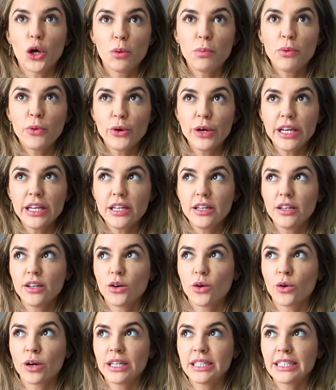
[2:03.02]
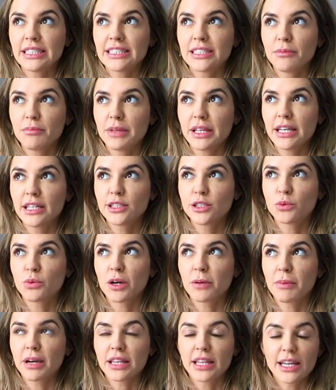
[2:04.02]
toe point, or I did something to
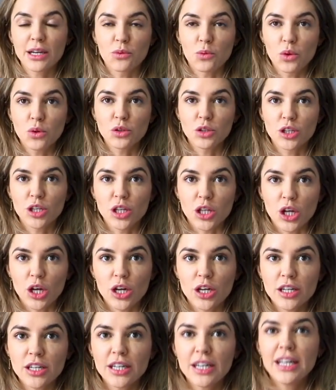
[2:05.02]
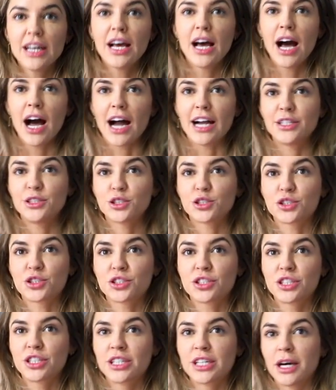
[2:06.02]
where my leg won't look long, I just
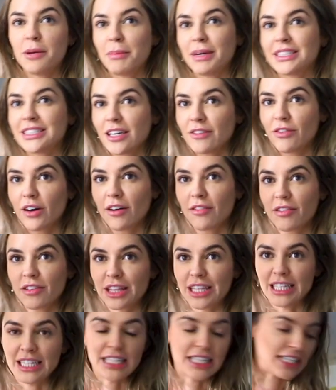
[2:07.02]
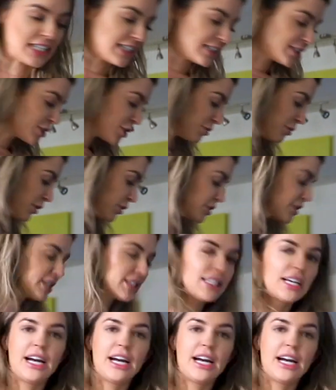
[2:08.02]
cut myself off at the knee. So most of the